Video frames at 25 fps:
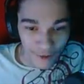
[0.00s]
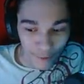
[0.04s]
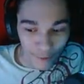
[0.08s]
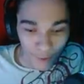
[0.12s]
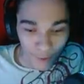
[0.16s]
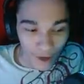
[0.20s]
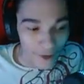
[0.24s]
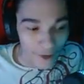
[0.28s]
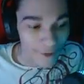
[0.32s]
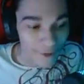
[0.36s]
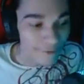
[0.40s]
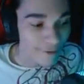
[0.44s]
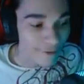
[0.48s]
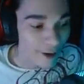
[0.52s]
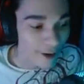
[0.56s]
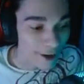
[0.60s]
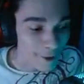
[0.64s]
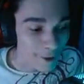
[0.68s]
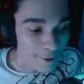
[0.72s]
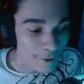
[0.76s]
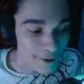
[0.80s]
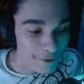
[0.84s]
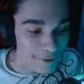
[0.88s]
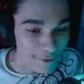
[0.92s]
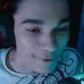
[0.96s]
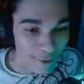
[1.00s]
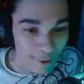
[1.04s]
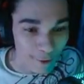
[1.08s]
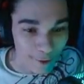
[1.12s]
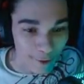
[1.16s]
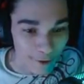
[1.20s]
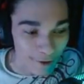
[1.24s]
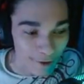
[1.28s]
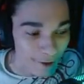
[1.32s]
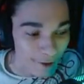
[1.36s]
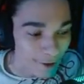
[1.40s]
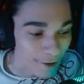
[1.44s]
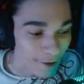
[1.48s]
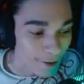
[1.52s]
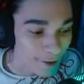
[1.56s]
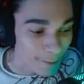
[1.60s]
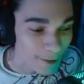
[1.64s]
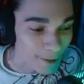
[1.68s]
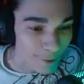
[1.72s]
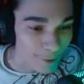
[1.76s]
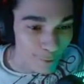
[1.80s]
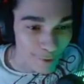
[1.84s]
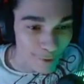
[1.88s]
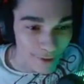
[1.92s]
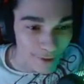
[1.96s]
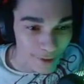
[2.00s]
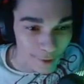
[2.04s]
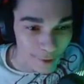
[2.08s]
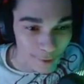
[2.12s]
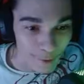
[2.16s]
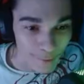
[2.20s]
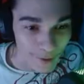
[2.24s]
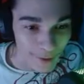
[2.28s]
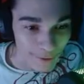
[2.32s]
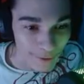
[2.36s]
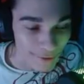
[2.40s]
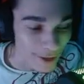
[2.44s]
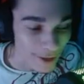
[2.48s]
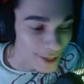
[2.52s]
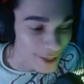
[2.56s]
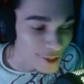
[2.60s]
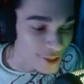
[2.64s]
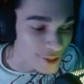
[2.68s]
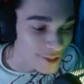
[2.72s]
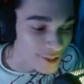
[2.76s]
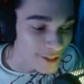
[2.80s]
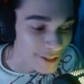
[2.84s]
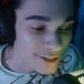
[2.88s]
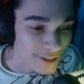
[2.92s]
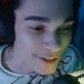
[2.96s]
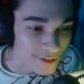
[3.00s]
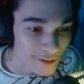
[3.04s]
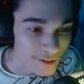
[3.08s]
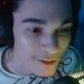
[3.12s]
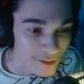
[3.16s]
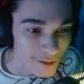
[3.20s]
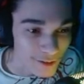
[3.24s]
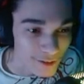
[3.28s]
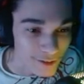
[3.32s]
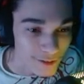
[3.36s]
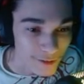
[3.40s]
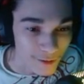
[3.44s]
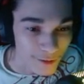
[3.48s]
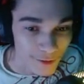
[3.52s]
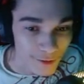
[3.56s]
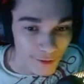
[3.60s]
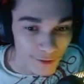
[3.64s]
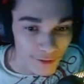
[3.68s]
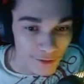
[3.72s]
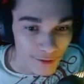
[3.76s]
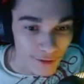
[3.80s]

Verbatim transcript: why they're firing for. Alright, let me reload with my flashlight. Oh.